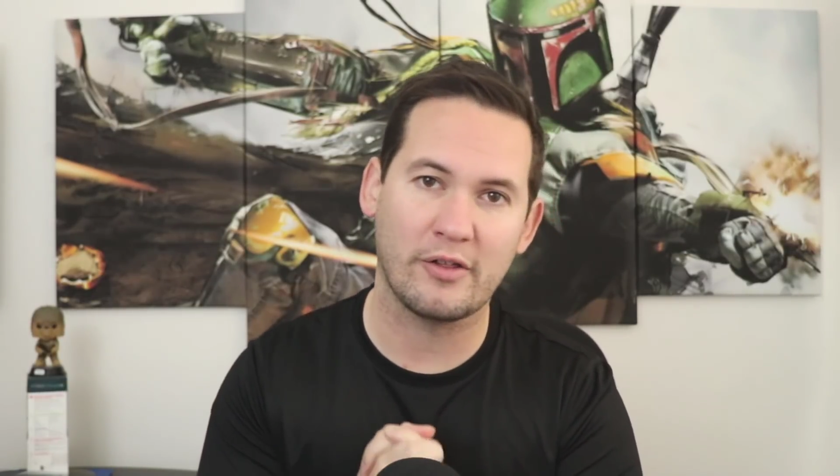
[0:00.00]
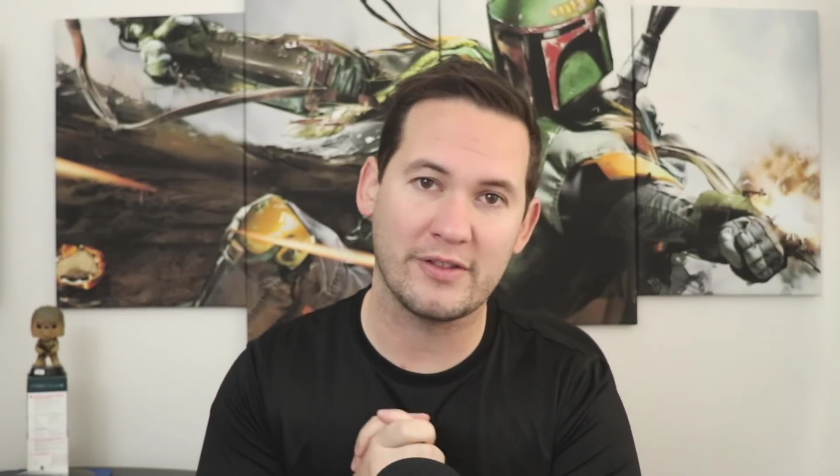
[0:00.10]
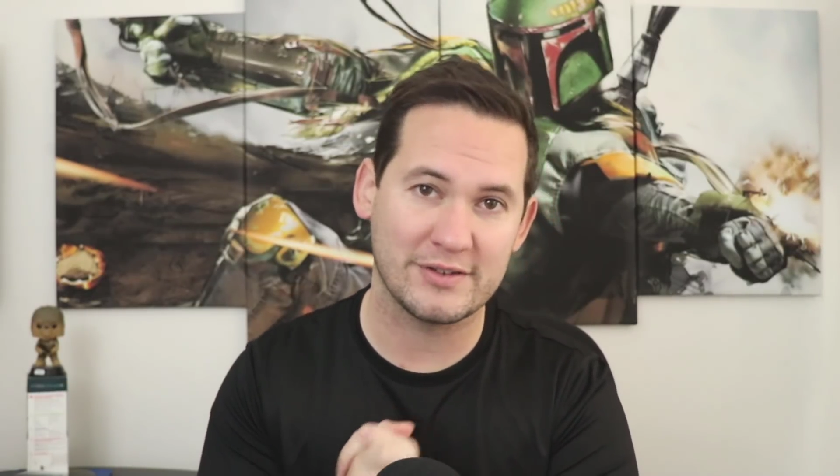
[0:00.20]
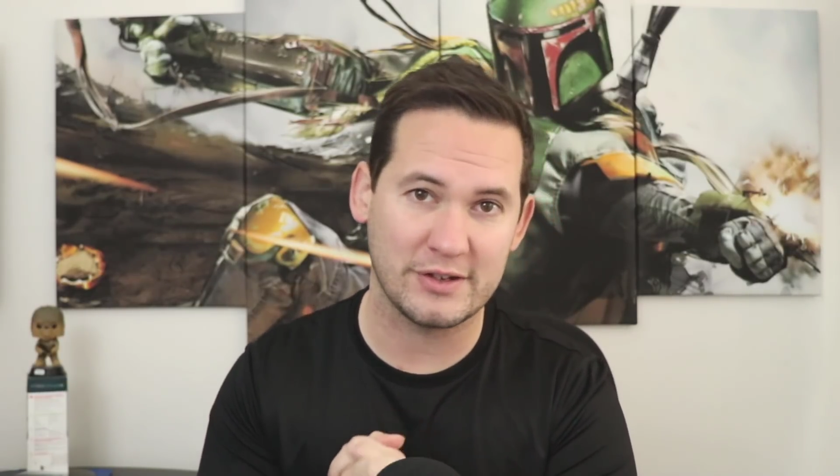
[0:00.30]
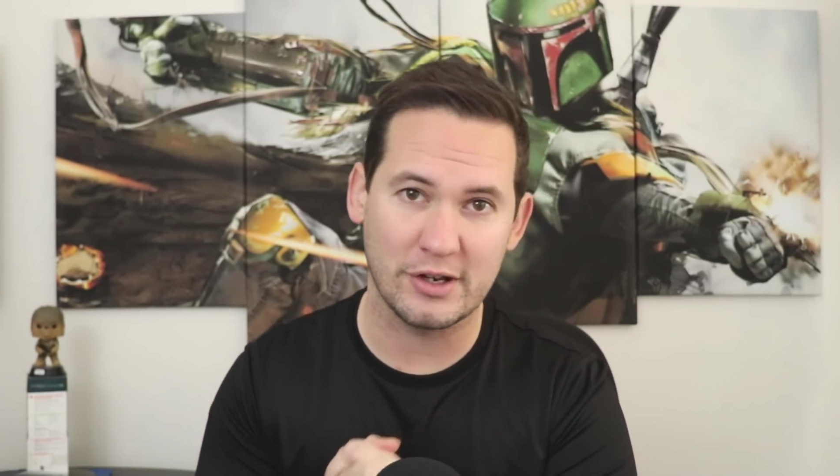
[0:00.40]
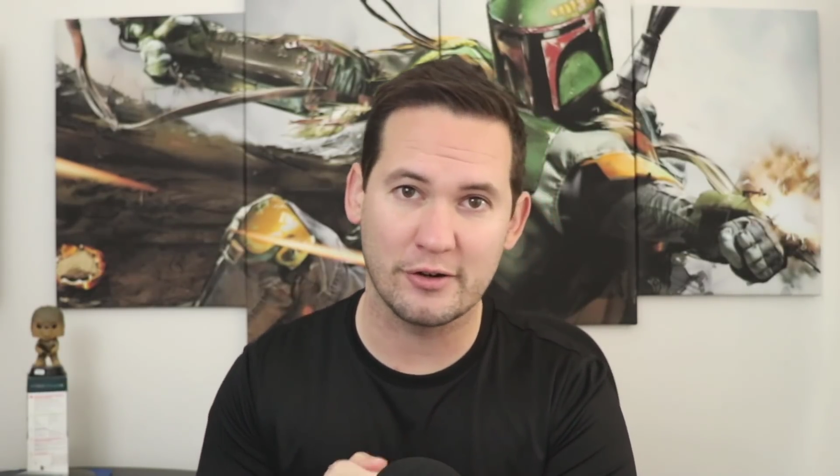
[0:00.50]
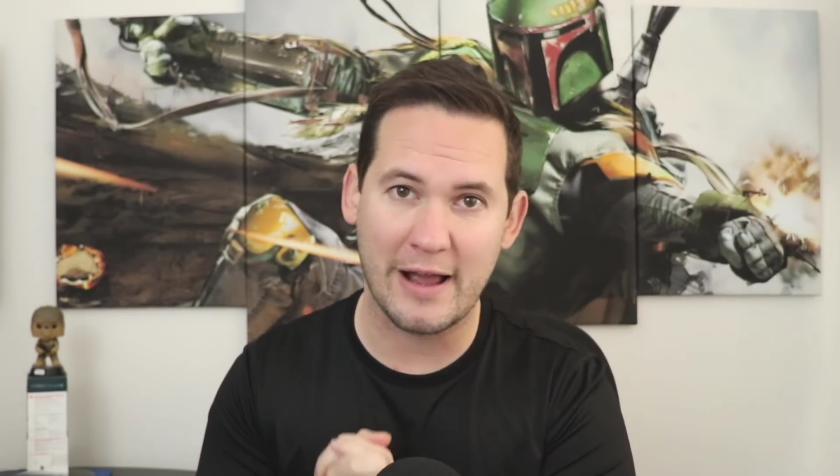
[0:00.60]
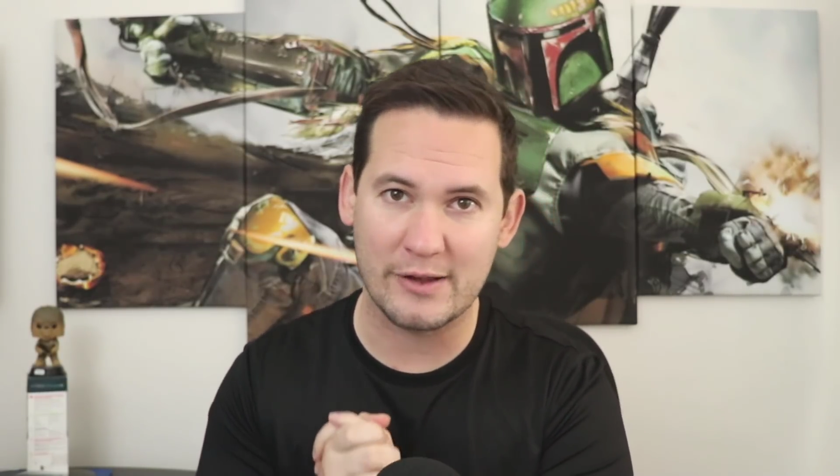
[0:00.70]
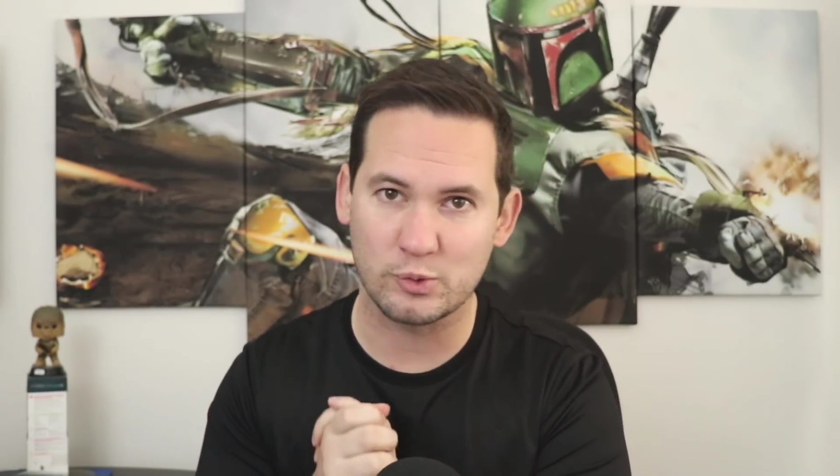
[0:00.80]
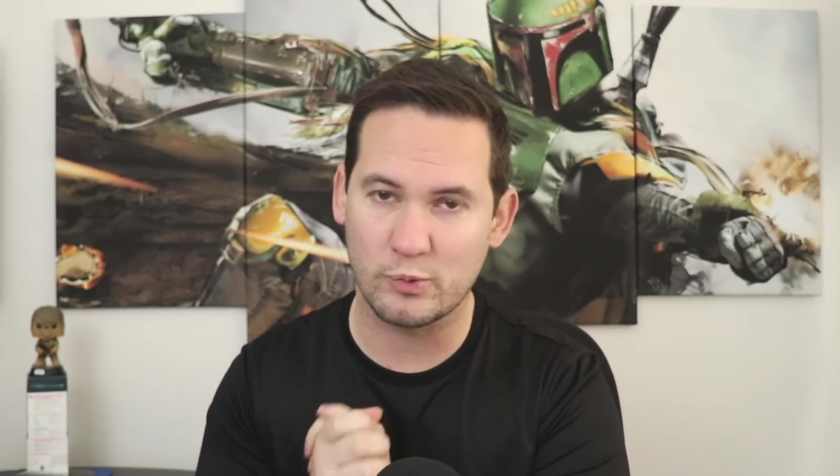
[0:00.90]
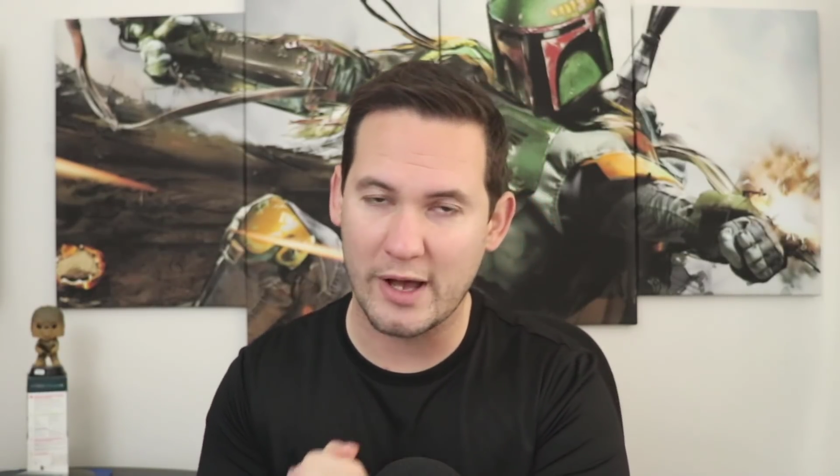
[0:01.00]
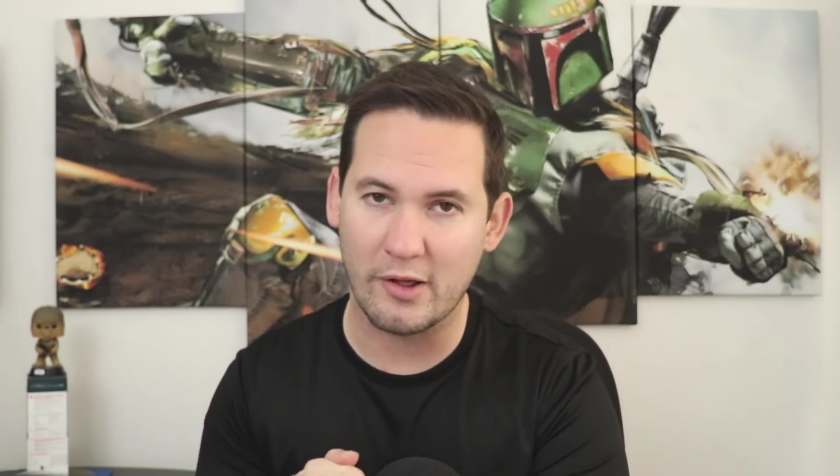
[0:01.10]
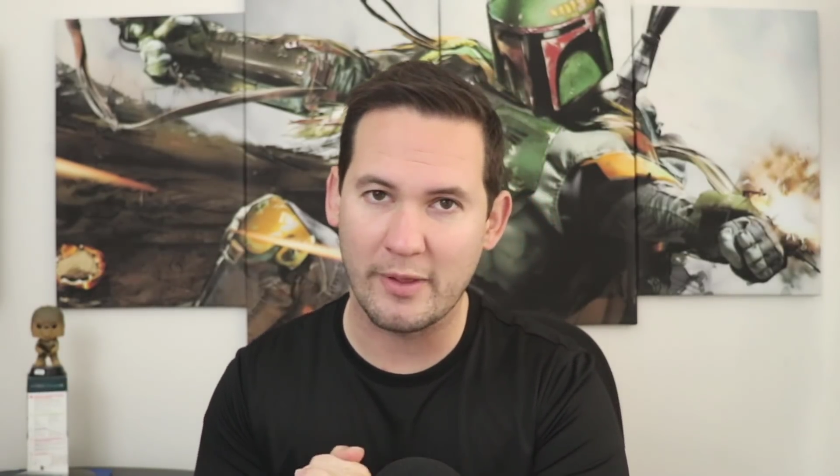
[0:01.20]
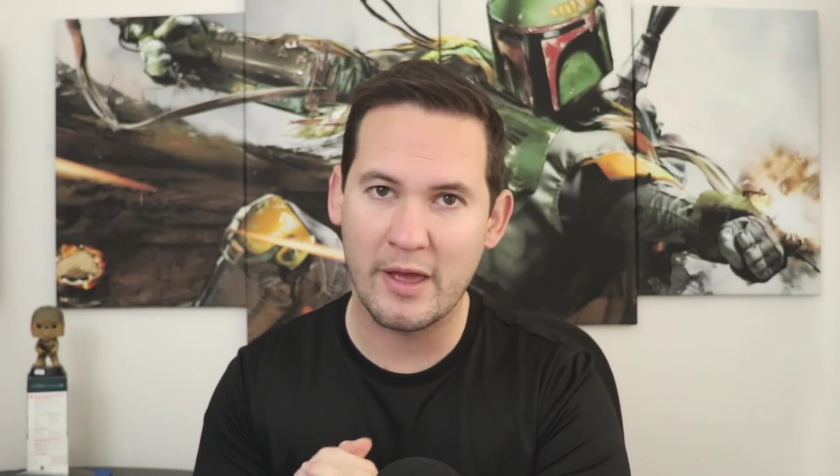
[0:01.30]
this year as well.